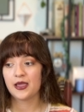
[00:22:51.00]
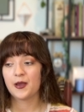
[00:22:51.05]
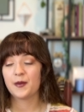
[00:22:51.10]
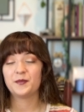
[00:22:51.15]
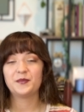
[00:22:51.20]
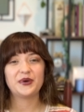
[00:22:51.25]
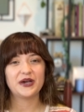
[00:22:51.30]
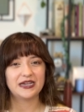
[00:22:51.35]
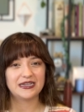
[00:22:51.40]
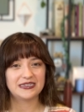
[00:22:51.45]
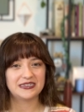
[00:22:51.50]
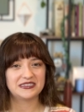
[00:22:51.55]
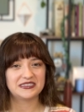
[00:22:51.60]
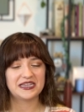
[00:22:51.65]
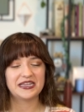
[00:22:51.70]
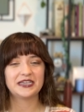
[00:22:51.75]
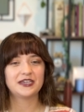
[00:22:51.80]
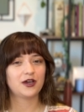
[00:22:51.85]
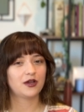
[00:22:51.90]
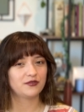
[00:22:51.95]
but
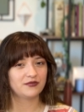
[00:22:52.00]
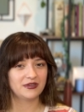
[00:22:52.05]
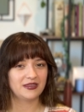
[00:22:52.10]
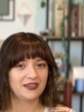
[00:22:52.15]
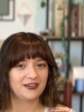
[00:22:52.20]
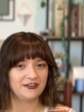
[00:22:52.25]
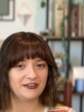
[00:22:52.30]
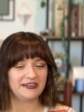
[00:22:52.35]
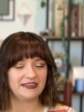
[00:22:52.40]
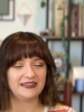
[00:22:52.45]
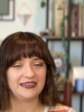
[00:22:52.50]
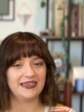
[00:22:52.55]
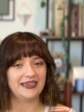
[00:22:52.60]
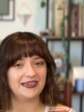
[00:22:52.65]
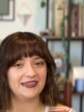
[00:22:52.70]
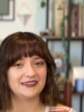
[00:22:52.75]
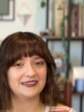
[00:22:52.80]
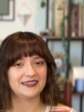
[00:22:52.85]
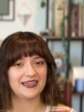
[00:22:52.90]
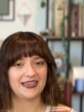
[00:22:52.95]
it got really good at the
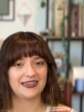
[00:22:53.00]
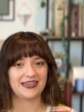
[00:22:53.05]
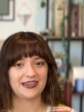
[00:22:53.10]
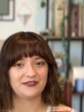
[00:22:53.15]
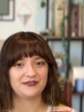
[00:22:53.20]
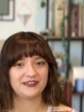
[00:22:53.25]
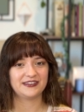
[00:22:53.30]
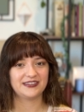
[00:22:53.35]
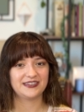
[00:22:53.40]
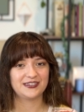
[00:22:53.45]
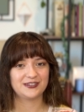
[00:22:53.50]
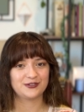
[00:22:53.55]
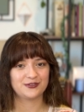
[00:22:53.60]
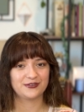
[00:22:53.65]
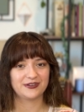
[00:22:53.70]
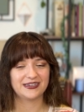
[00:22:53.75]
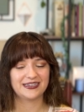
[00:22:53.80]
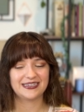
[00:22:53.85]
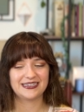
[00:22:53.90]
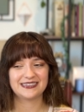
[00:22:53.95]
end and I really
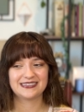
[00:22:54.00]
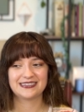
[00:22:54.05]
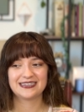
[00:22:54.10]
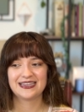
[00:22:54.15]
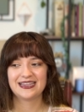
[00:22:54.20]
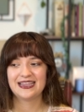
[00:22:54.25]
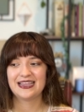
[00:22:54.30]
enjoyed it.